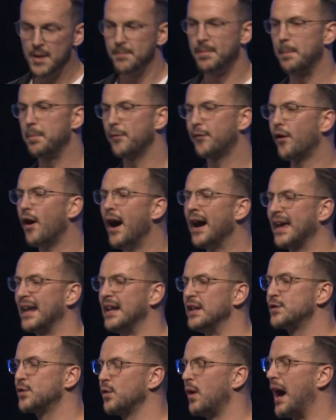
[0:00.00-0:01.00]
But before I
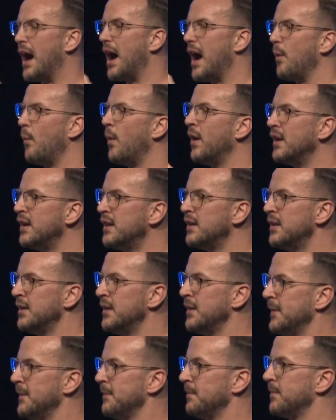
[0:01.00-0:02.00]
get into it, I want to
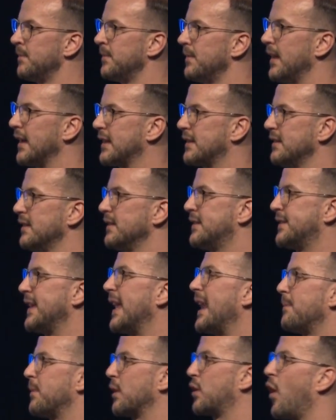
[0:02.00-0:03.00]

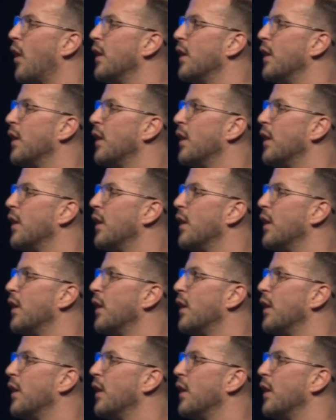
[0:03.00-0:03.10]
set up the